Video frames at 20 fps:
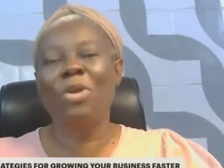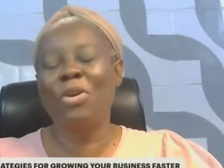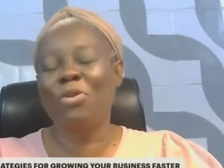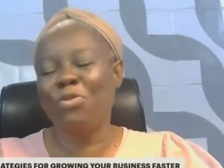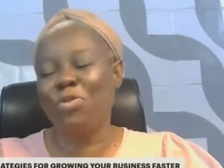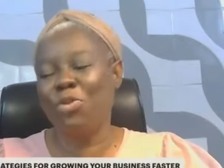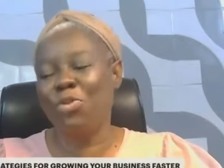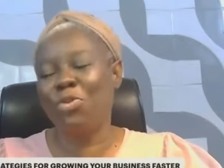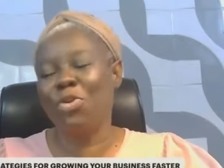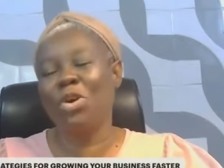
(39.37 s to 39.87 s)

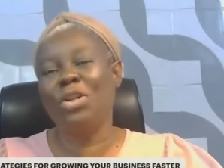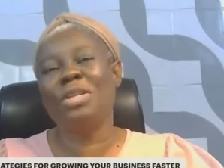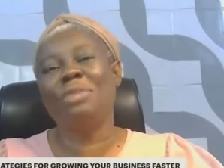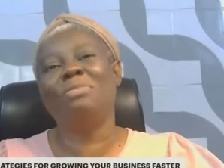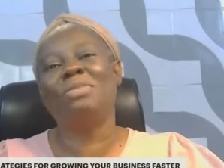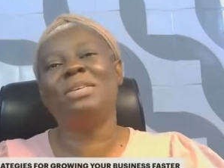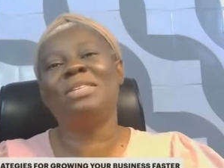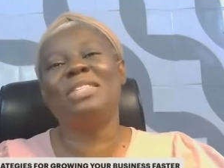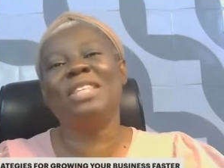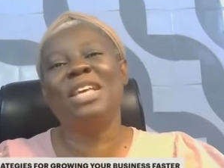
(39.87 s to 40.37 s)
if you know
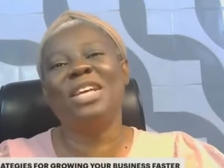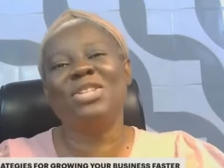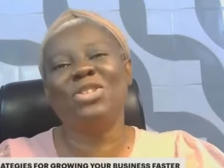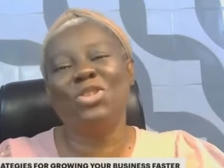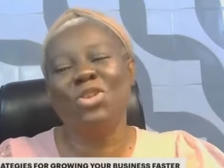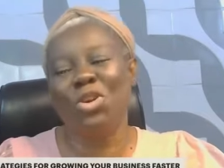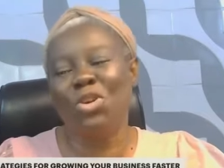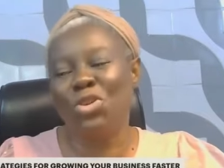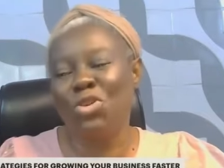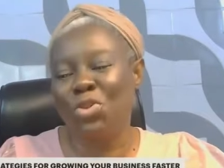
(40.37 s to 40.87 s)
the
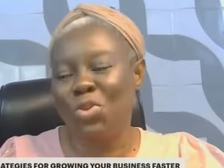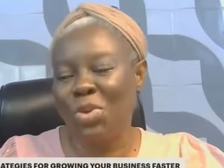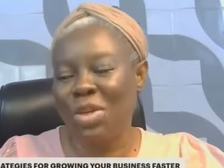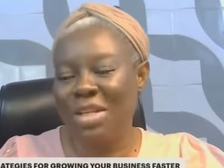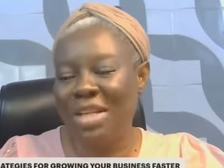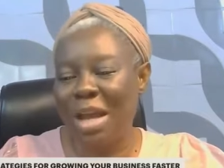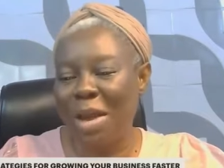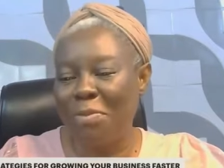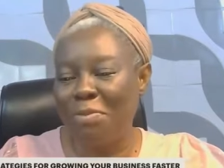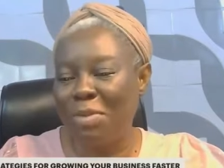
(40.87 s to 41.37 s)
business you're
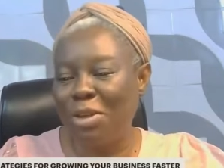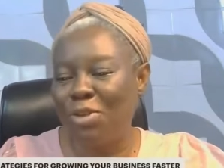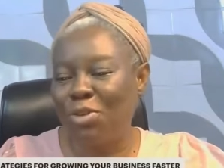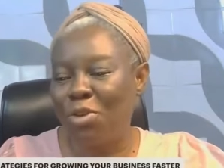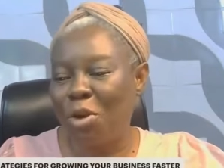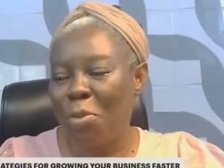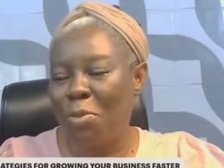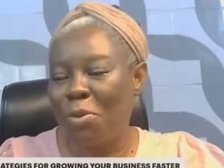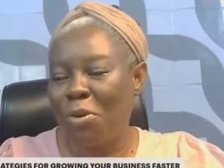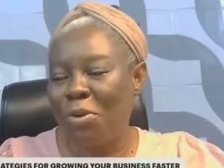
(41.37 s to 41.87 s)
doing, help me
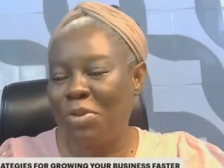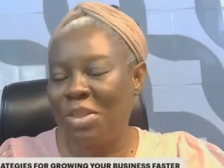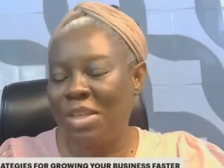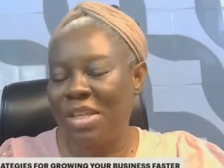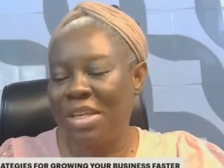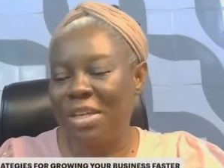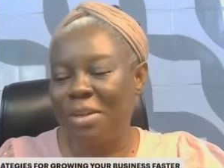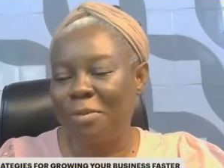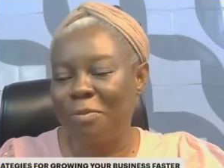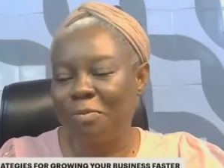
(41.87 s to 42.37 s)
drop on
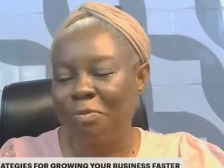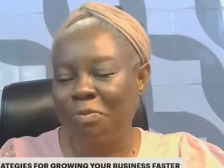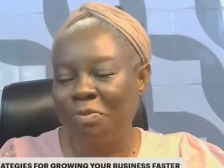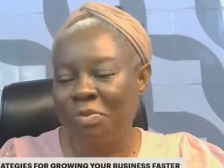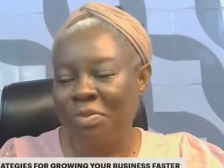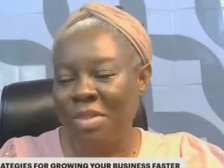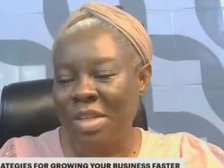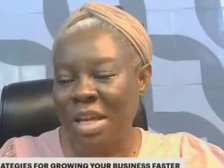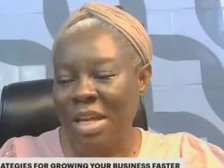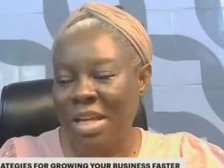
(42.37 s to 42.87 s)
the
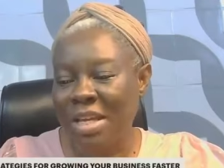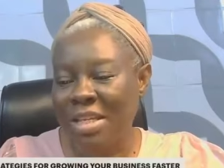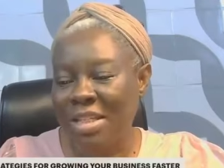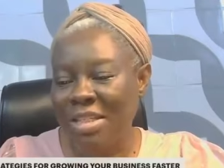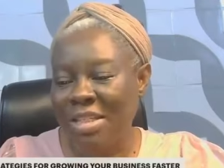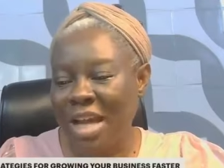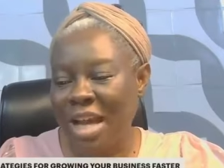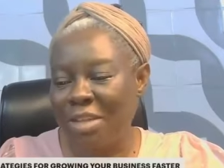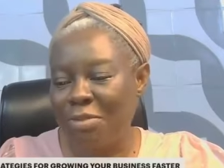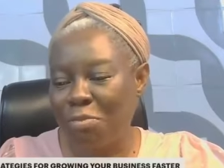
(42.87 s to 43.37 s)

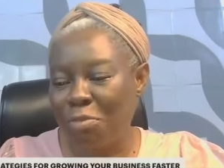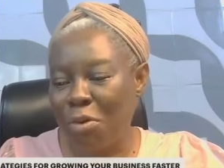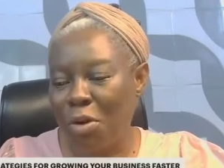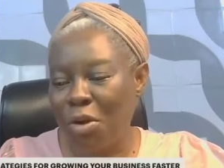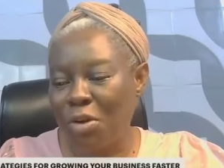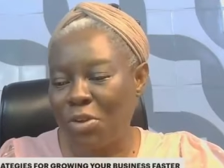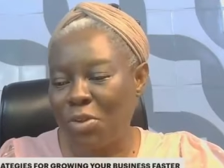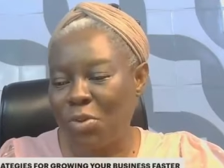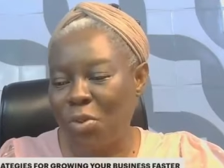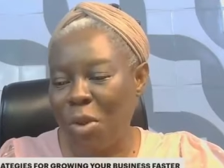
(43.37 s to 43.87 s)
chat
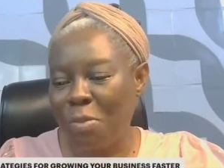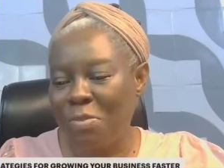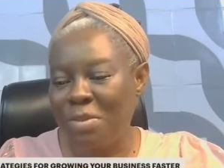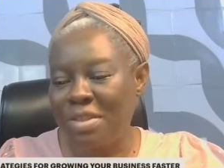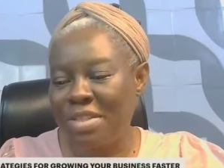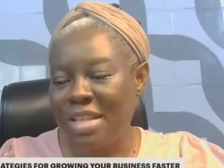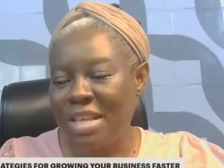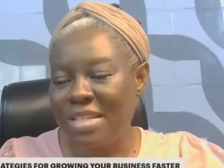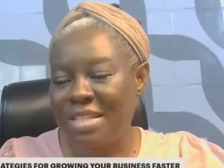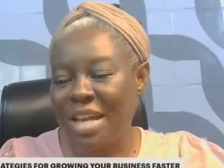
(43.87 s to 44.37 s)
box what
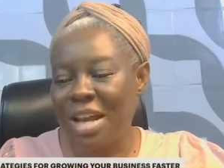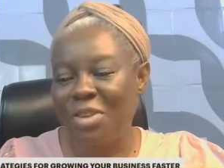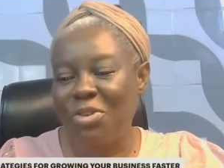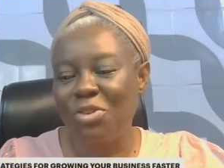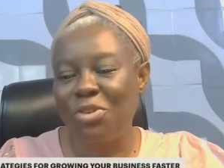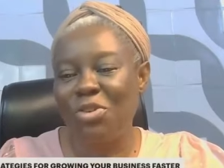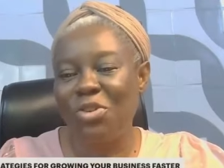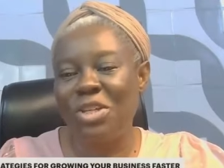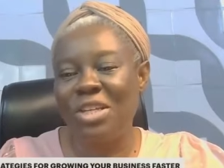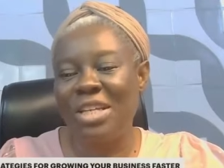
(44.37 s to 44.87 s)
business are
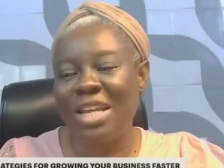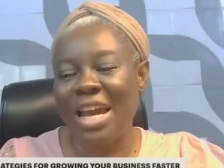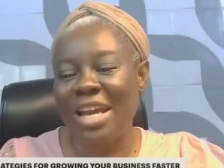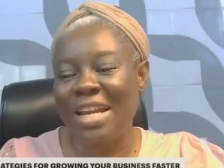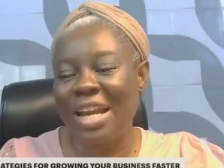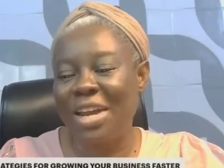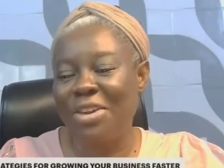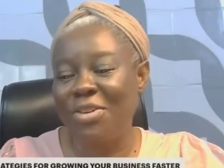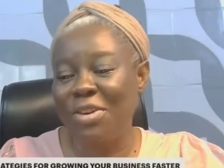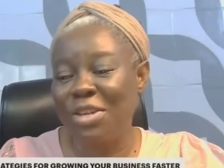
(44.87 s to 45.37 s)
you doing now
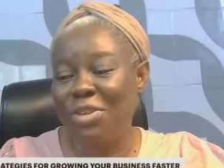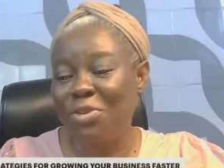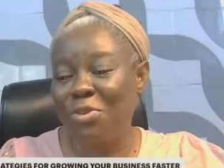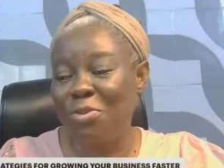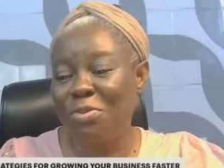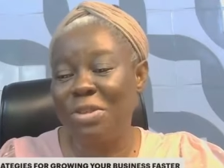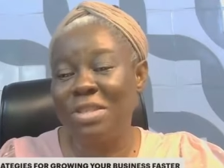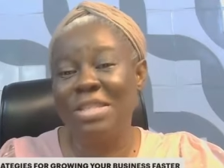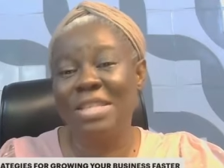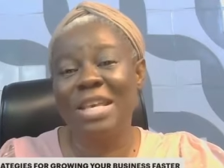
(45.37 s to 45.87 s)
are you
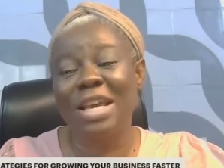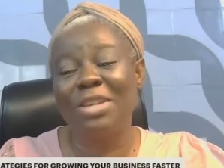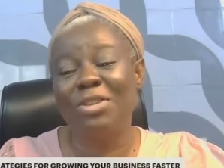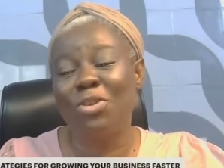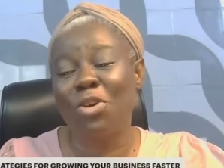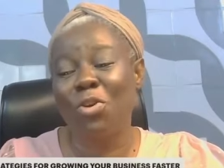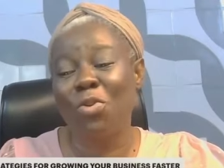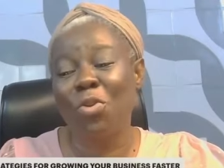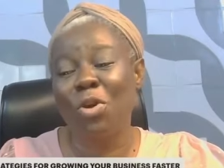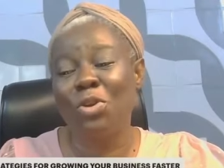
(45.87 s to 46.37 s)
into
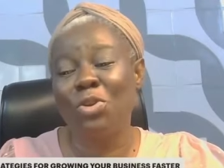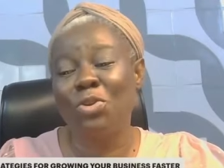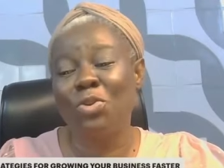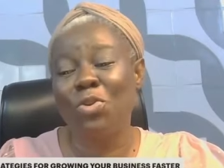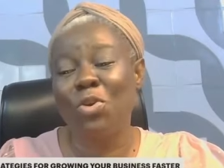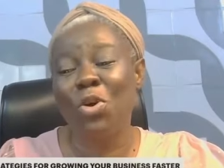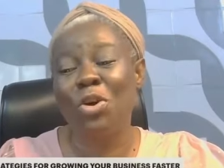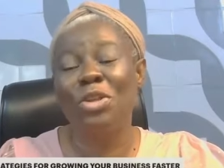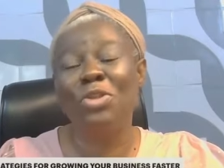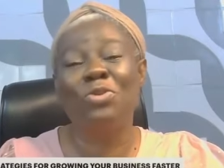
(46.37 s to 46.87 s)
business or you want to
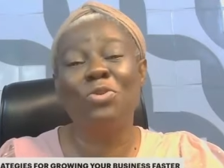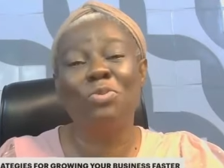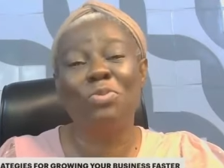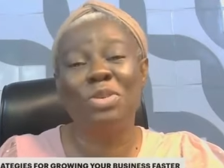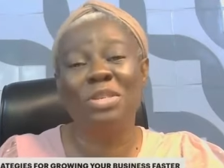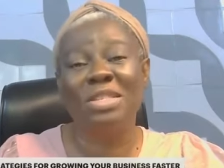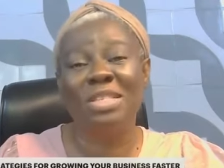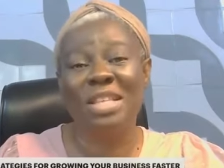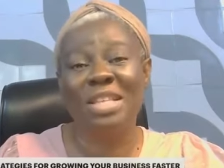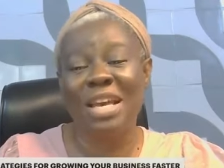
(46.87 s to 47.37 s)
go into
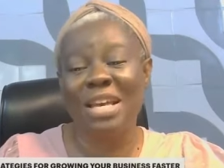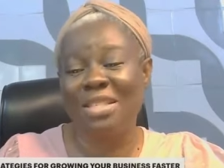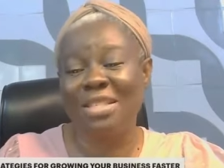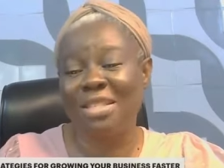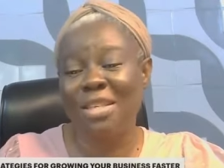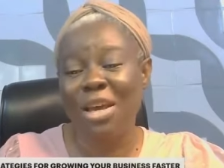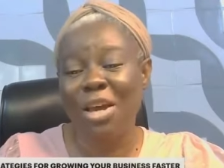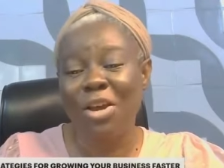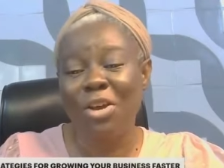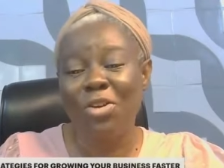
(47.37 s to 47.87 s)

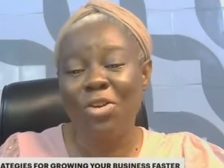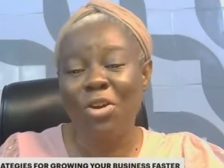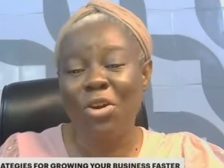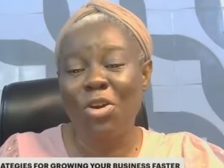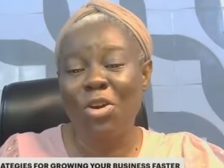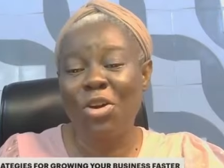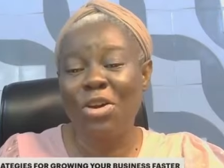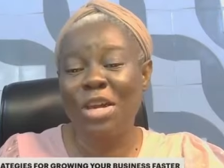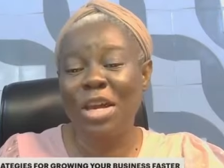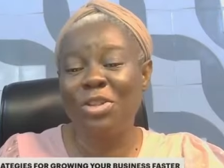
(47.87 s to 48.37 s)
business you're
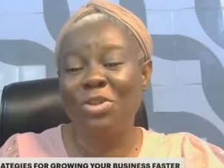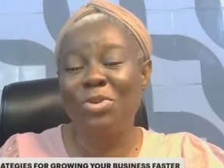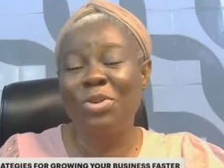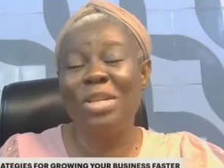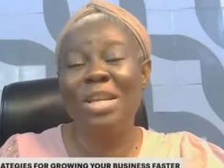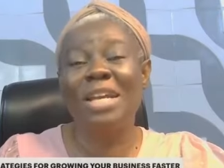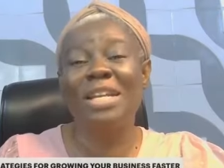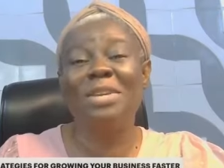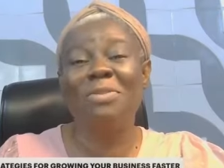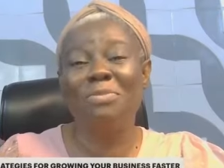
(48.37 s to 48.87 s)
not yet
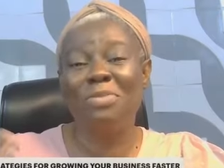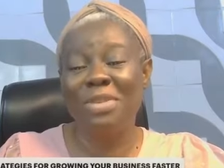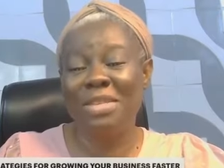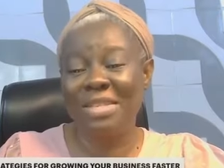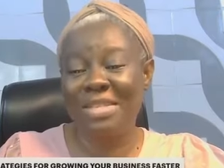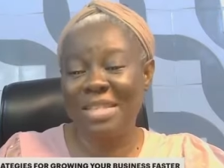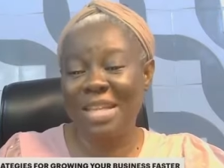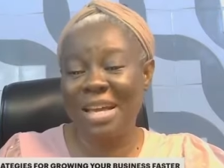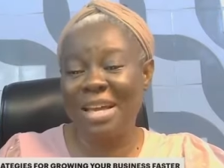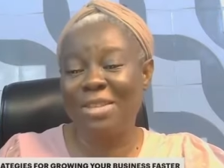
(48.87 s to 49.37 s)
doing any
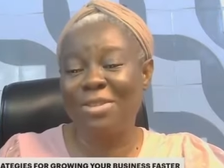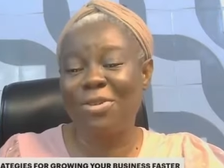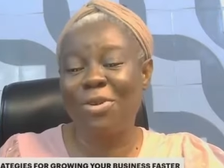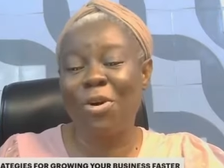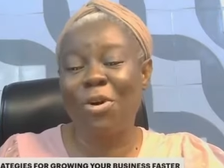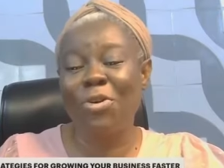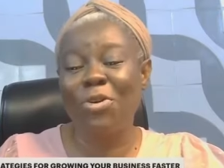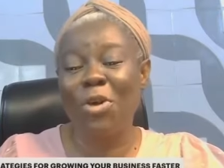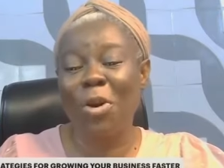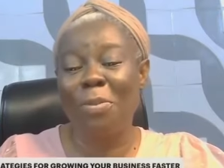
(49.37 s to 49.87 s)
business
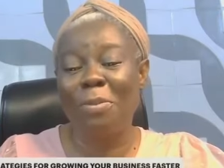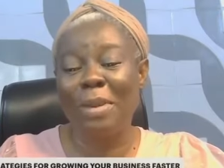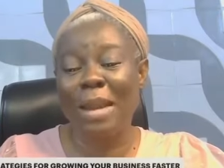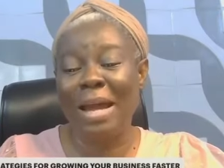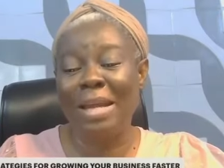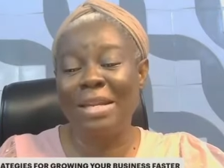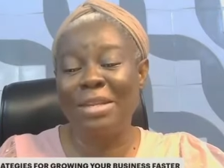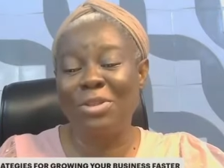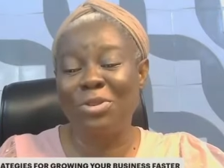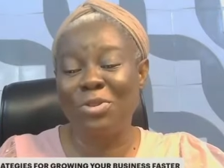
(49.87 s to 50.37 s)
or you're
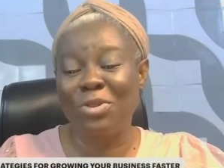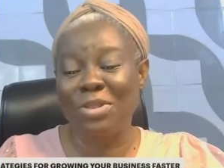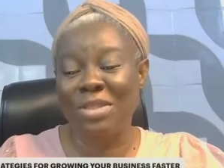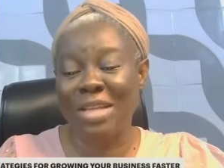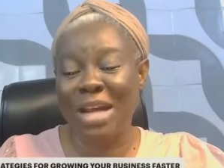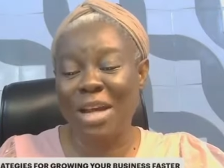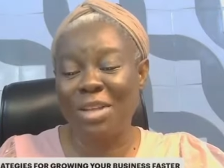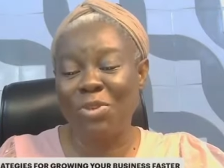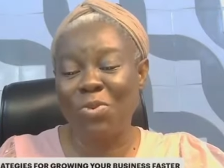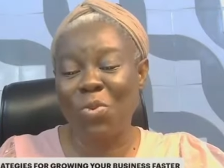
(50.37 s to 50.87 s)
planning to
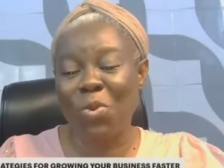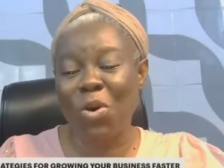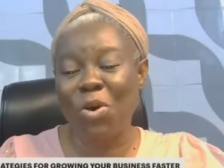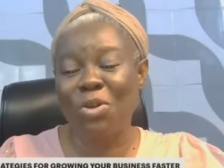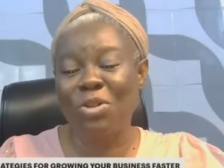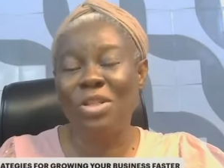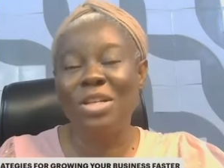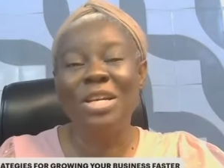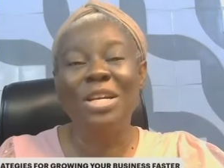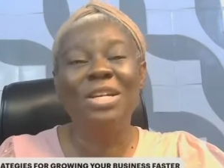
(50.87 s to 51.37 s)
start
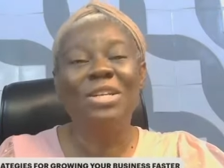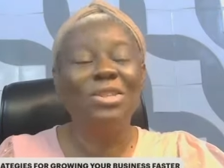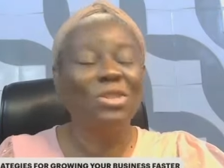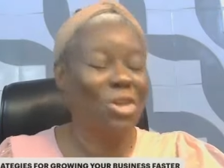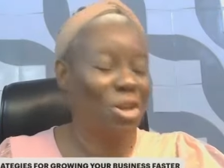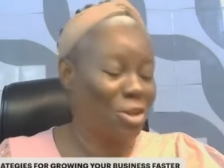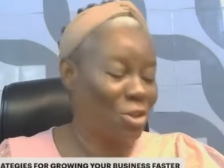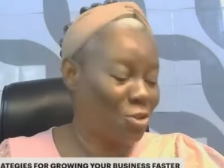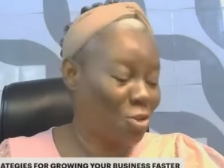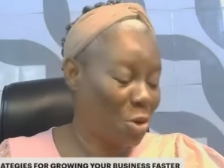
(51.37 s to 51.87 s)
one
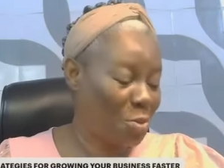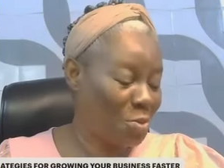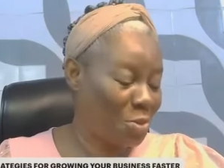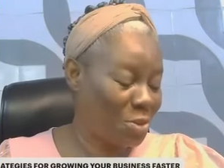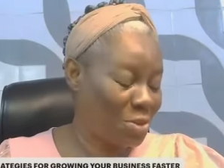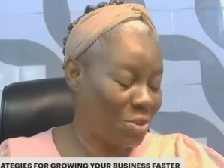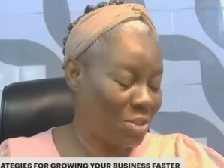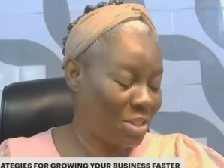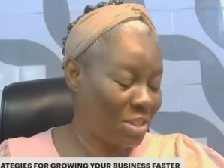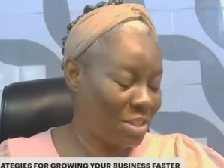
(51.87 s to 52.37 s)
just drop
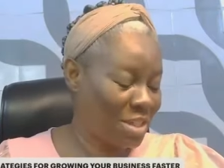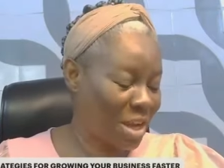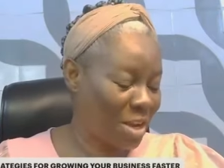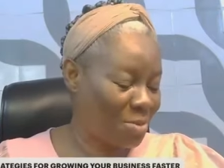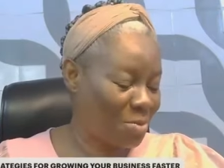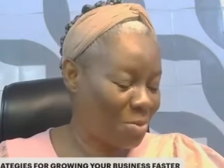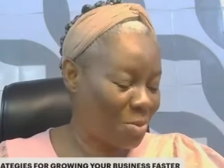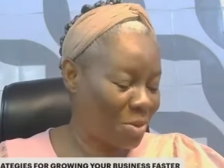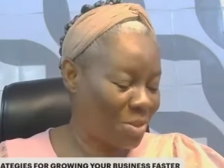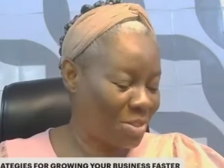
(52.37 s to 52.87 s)
into the chat